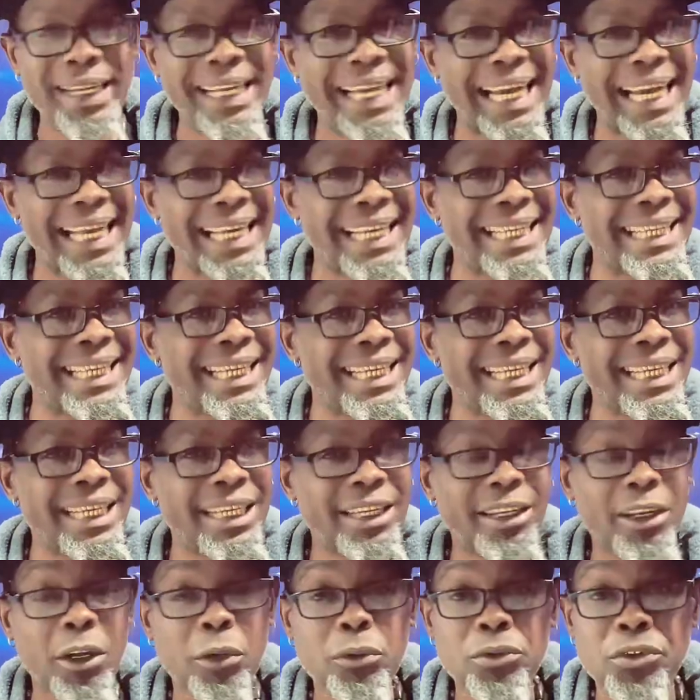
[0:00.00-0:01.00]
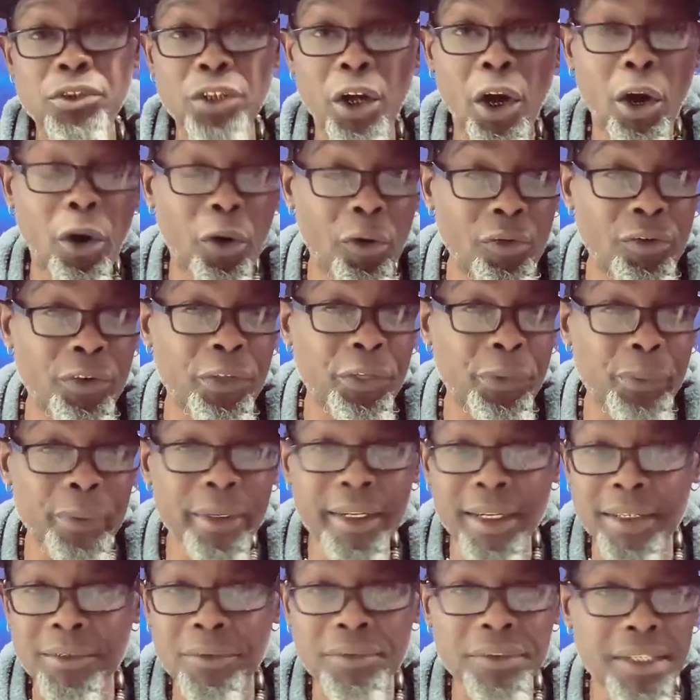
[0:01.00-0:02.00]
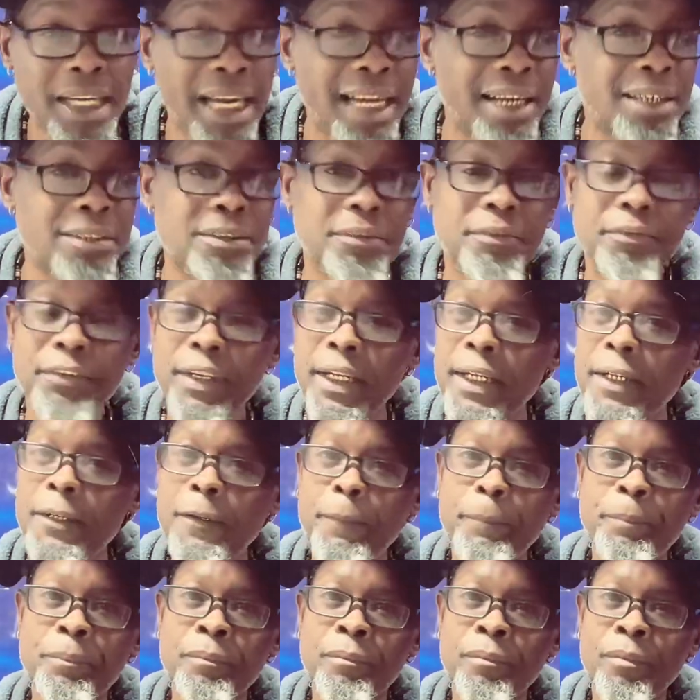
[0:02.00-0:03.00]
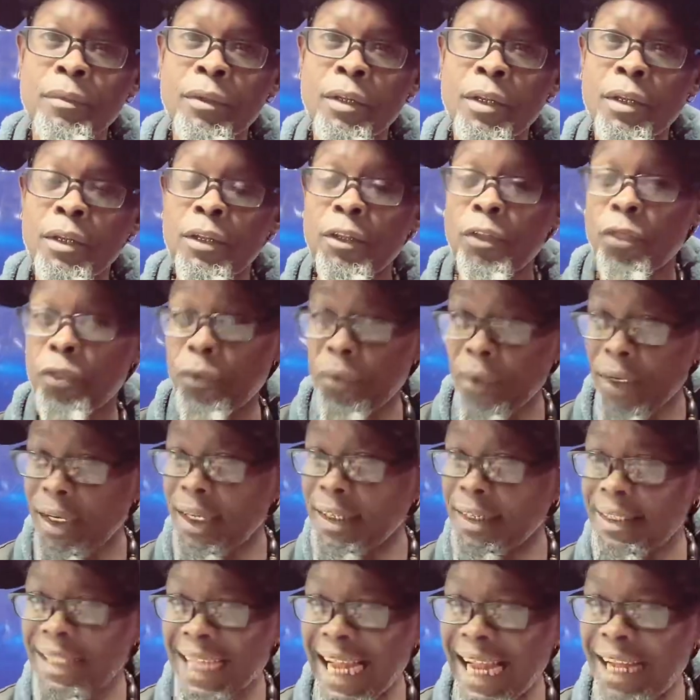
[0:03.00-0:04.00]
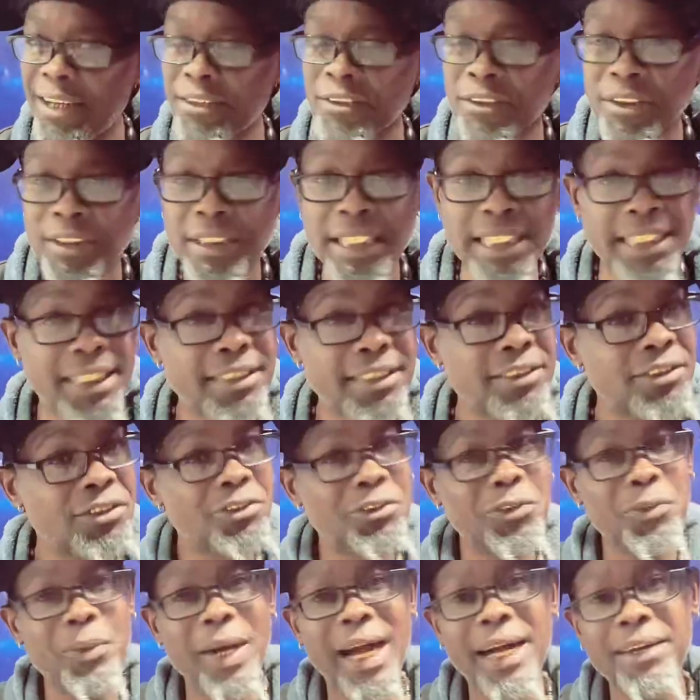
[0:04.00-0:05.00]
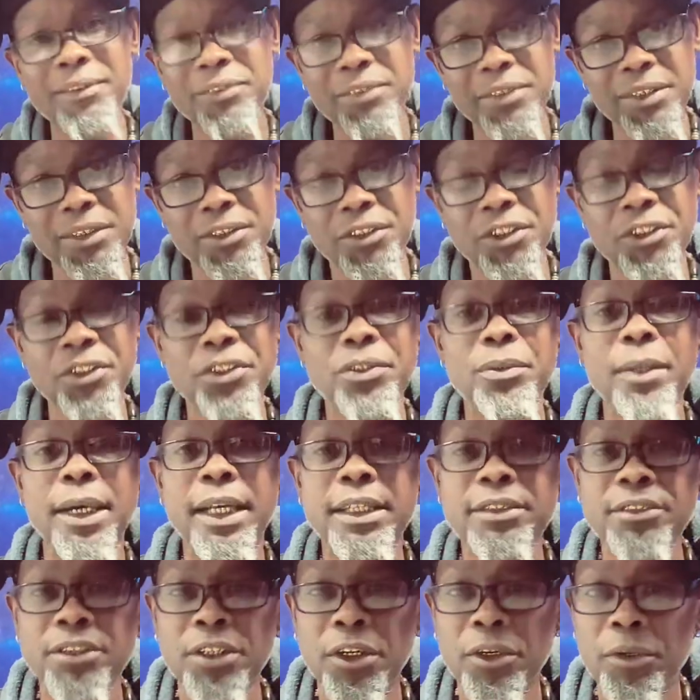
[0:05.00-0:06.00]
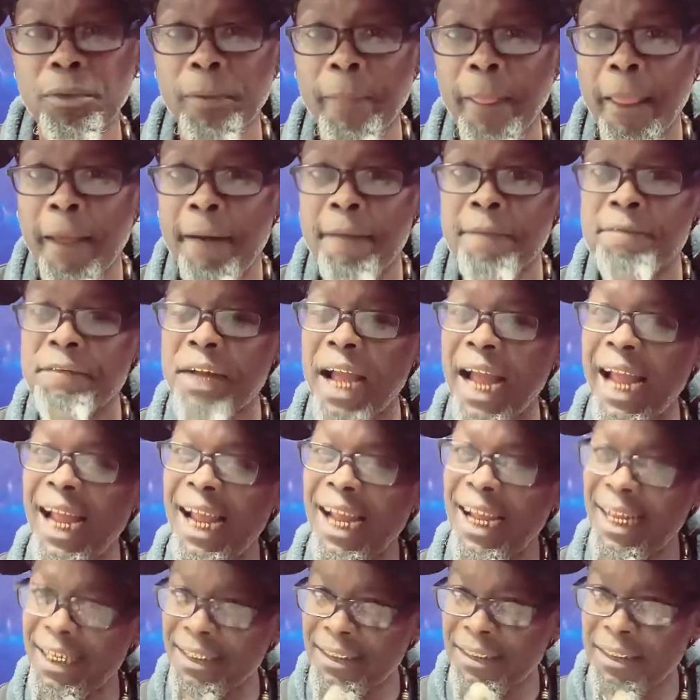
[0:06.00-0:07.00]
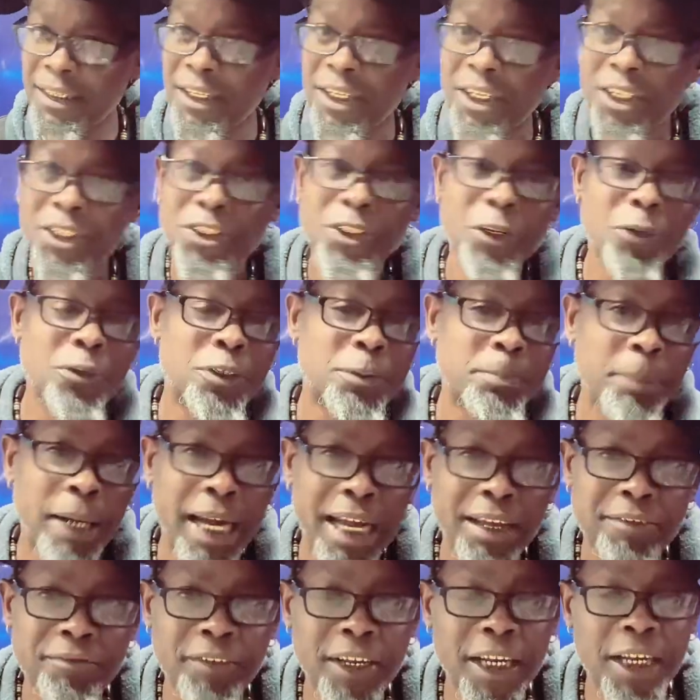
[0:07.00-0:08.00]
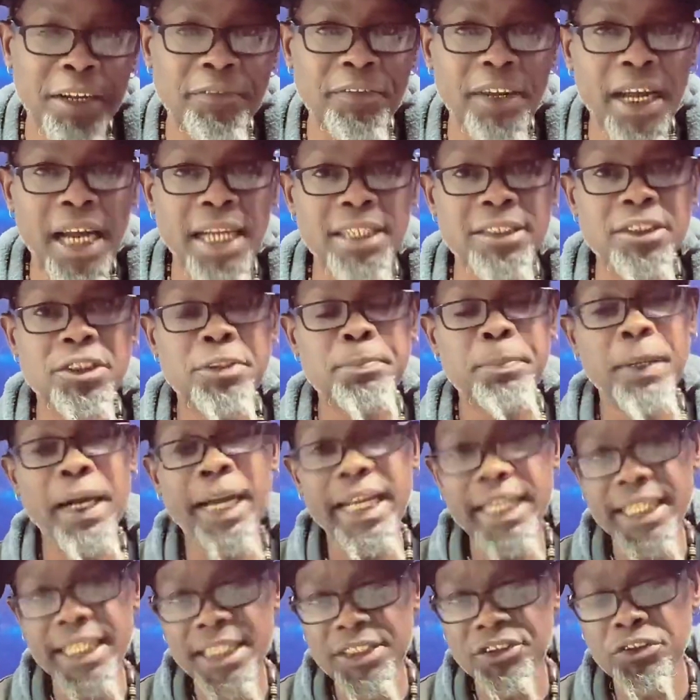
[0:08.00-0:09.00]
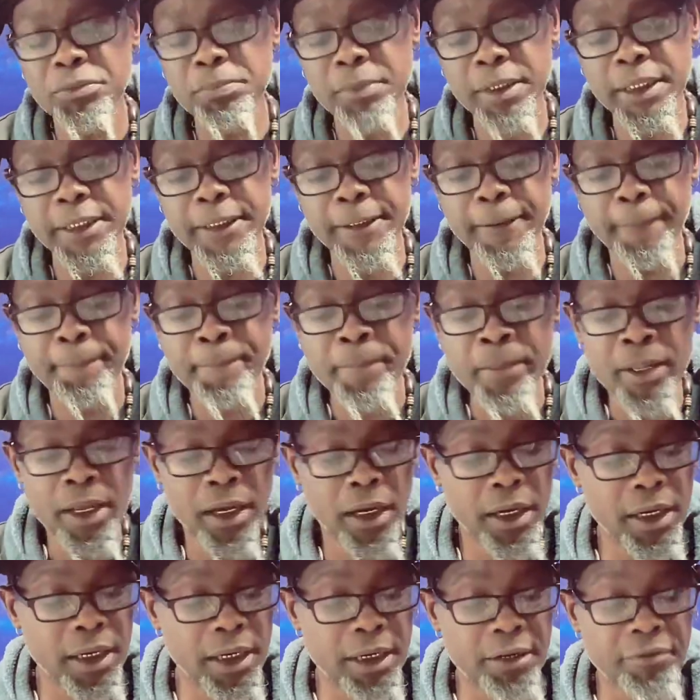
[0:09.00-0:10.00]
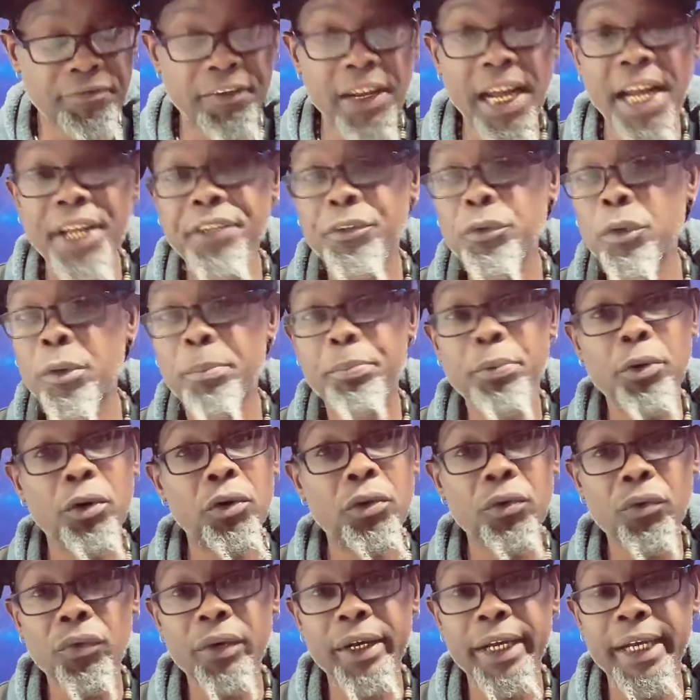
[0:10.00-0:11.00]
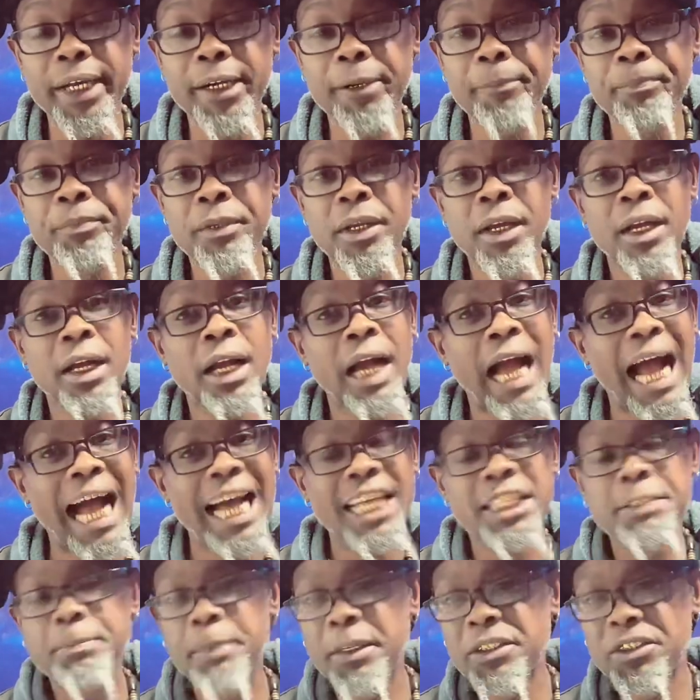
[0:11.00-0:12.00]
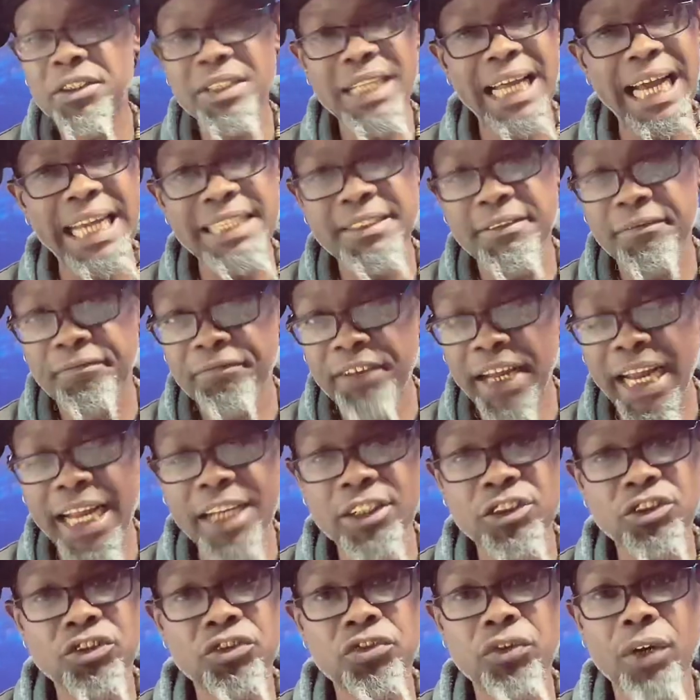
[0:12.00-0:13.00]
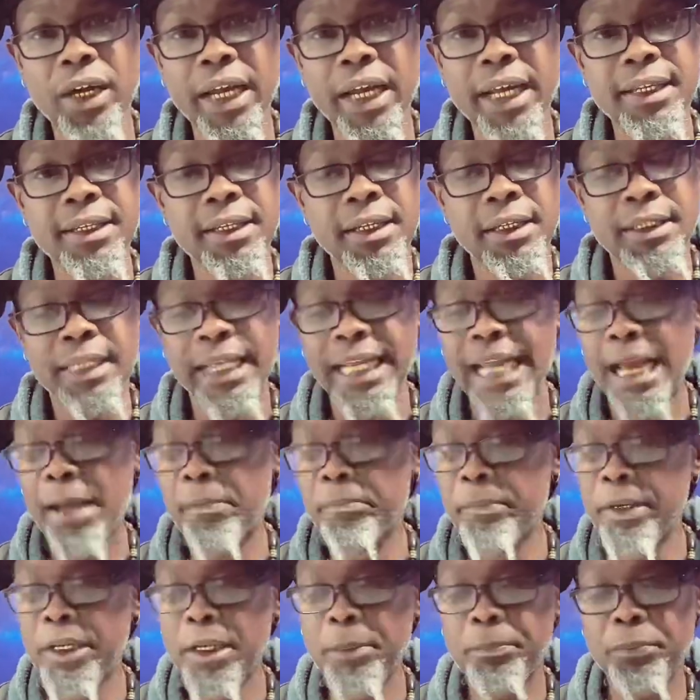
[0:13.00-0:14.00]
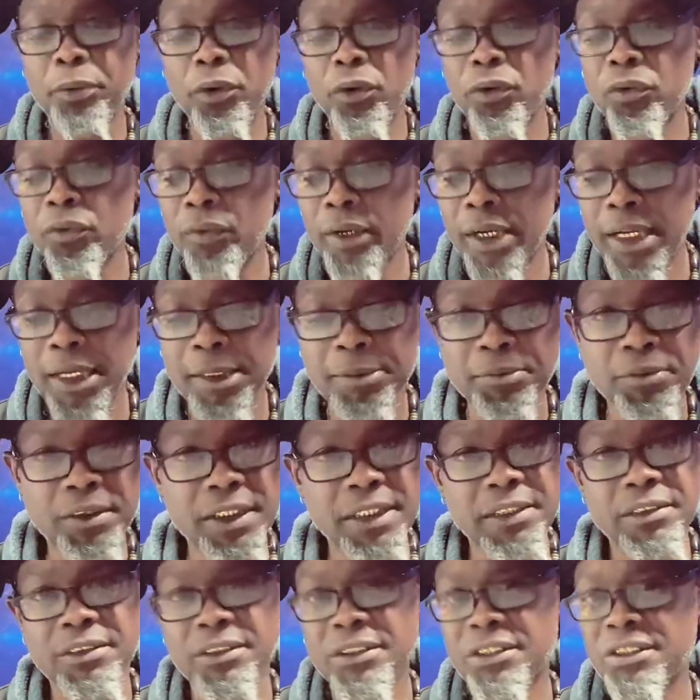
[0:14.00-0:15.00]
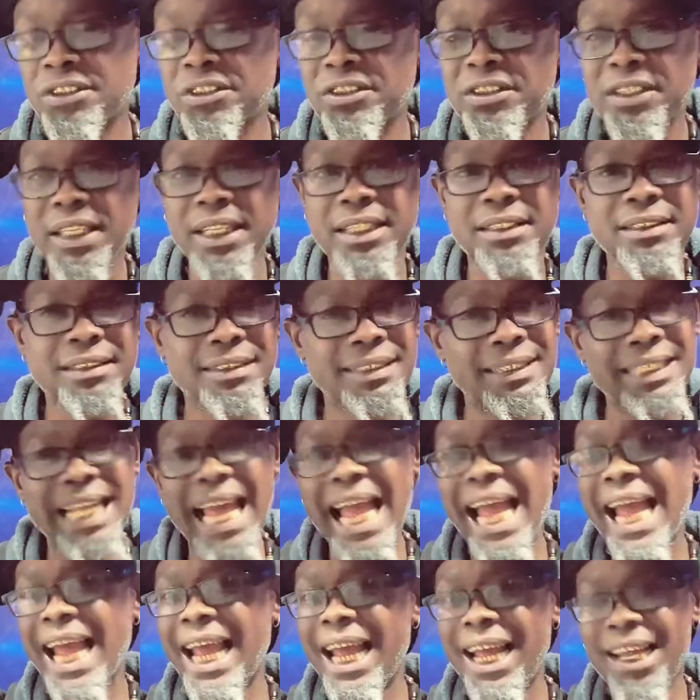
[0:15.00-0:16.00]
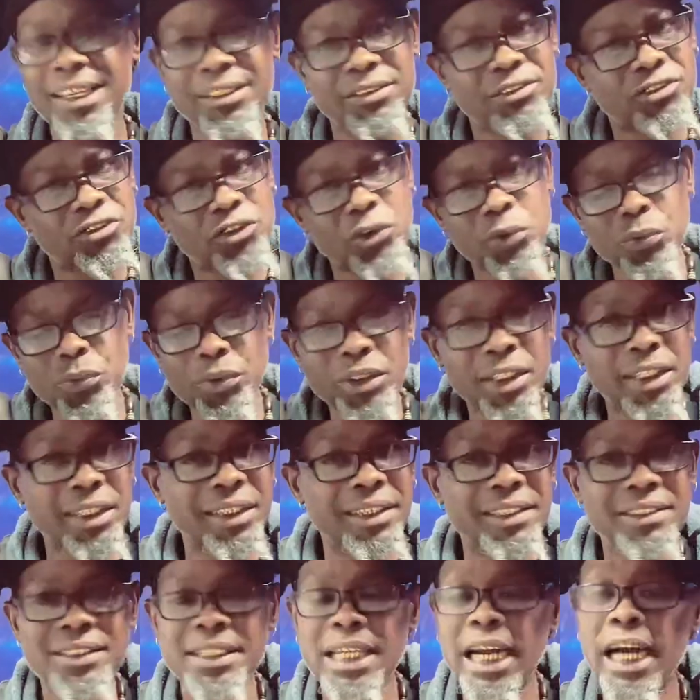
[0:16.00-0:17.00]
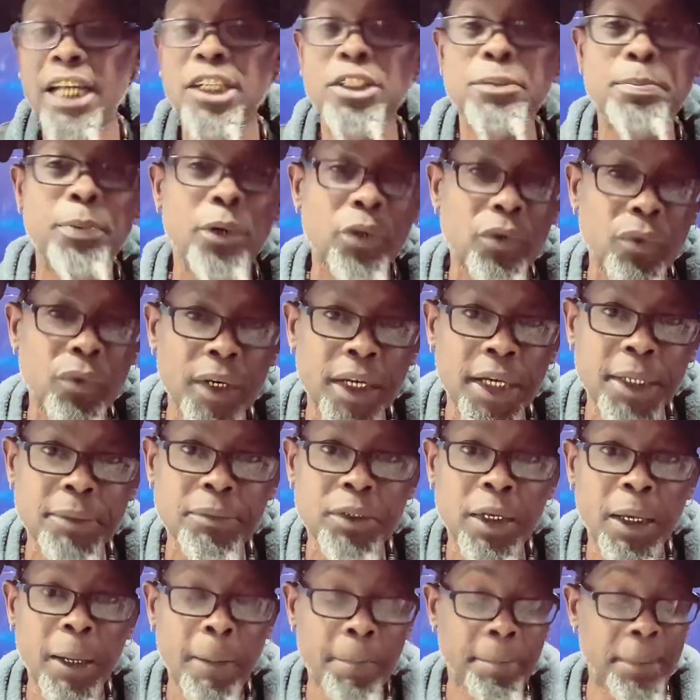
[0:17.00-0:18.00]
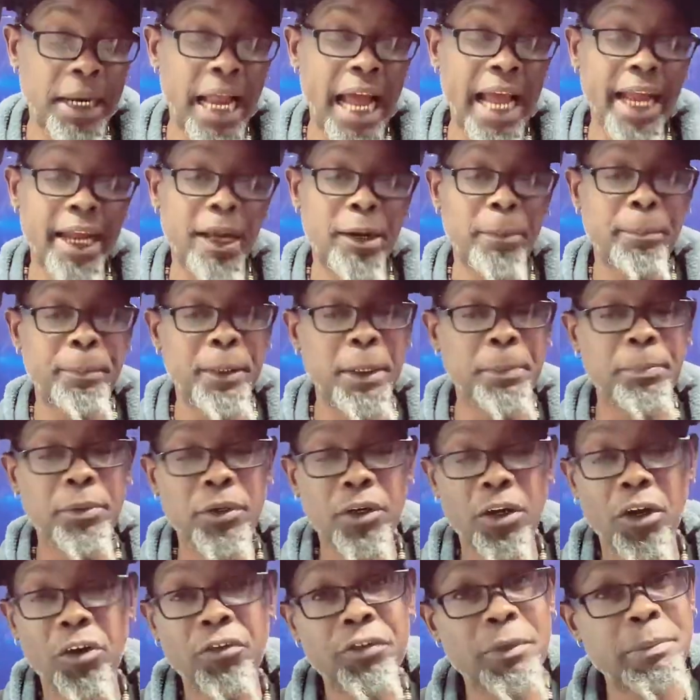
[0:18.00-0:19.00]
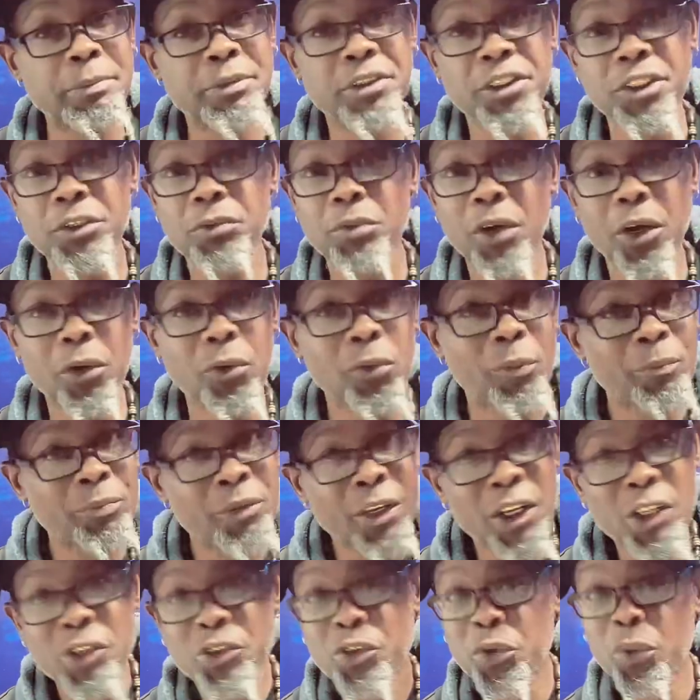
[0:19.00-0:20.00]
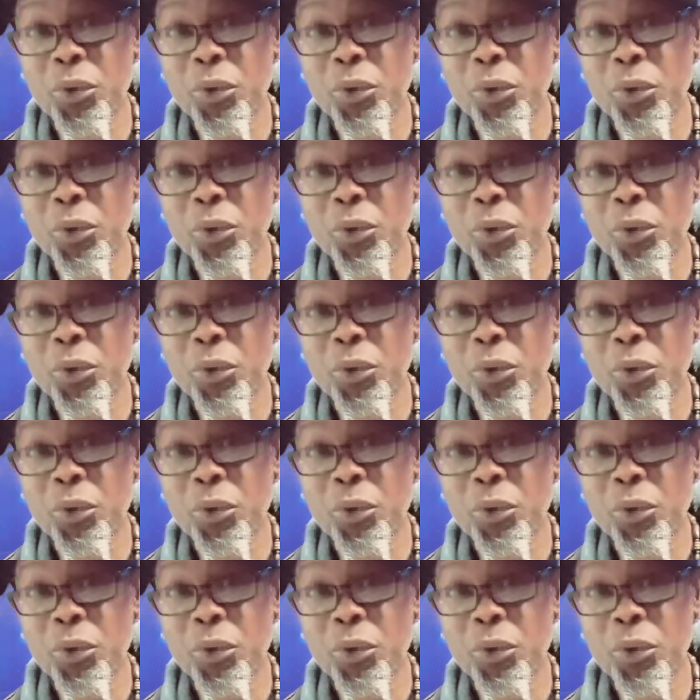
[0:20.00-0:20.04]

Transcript: we got a need close to over 300,000, fam. 300,000. Then this is throughout the U.S. So find your spot, fam. Find your spot, get your money, find you a program. I specialize in fast track. They got many programs that's 6, 9, 2 years college programs, but I help people go from 0